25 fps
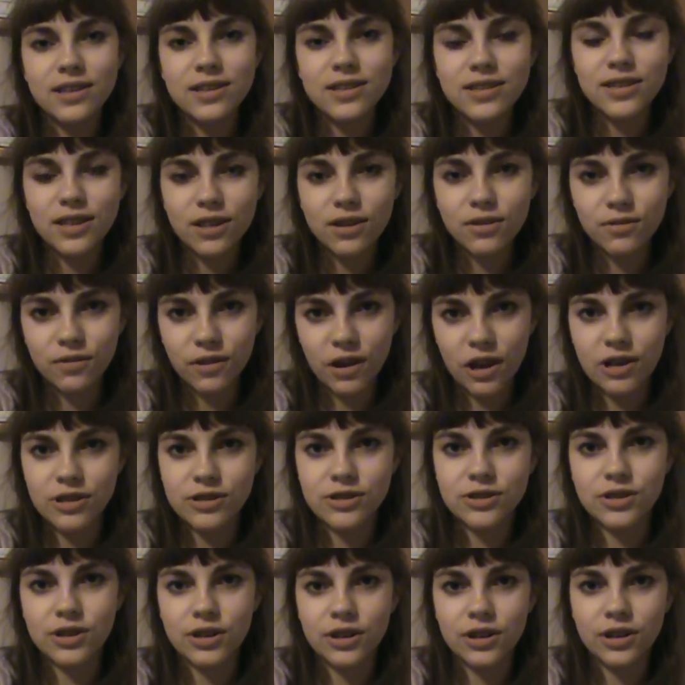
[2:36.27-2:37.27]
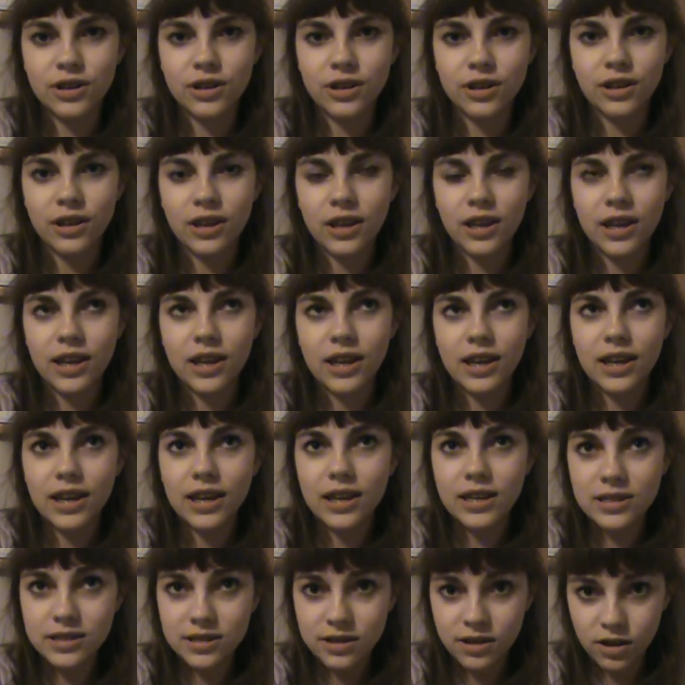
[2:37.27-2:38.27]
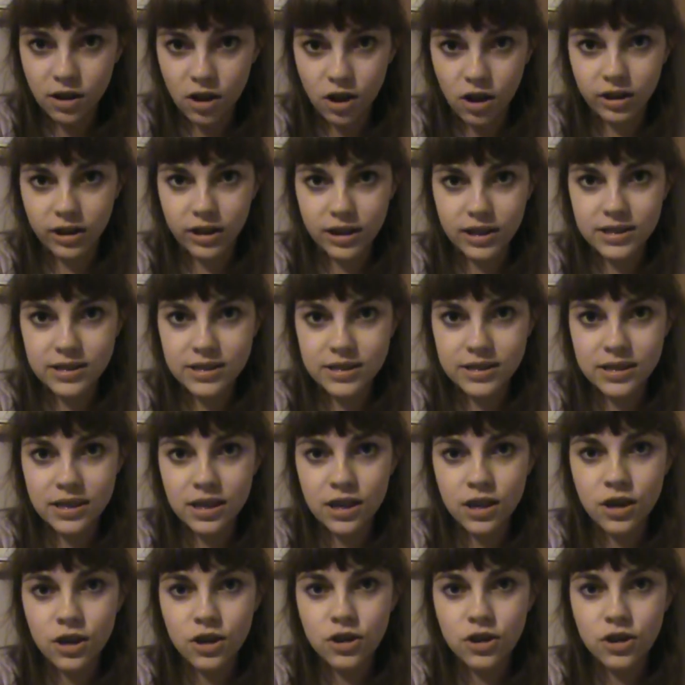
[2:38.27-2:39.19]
Sutton Foster is a goddess.